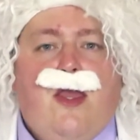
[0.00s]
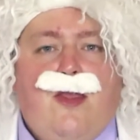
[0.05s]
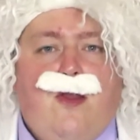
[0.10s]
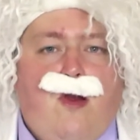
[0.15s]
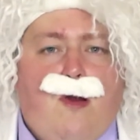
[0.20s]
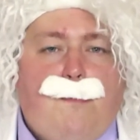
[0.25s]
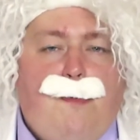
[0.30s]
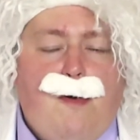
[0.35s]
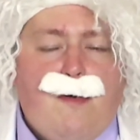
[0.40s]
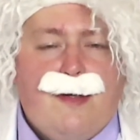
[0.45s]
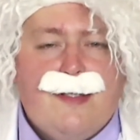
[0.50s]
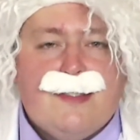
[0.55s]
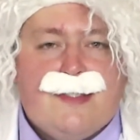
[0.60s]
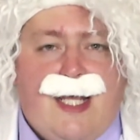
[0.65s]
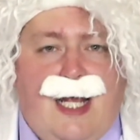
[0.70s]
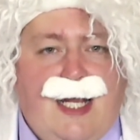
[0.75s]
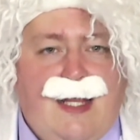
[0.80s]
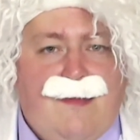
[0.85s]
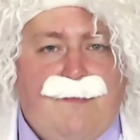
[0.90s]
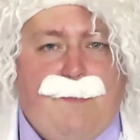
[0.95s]
your opponent's
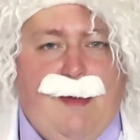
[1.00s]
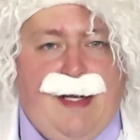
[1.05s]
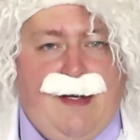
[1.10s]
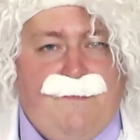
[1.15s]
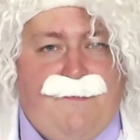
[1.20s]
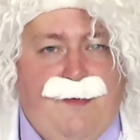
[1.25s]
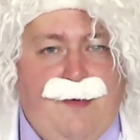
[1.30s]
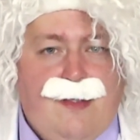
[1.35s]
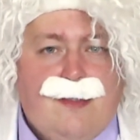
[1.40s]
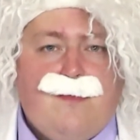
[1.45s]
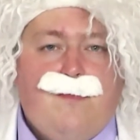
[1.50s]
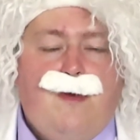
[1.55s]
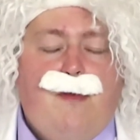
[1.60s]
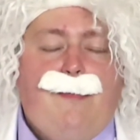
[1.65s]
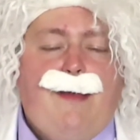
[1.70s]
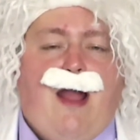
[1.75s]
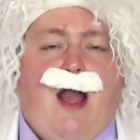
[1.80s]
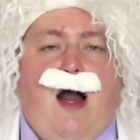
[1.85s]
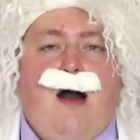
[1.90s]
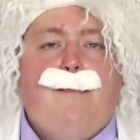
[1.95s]
side of the battlefield will
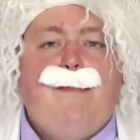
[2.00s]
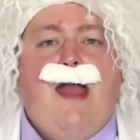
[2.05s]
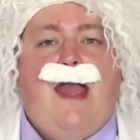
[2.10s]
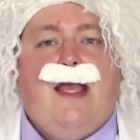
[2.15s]
become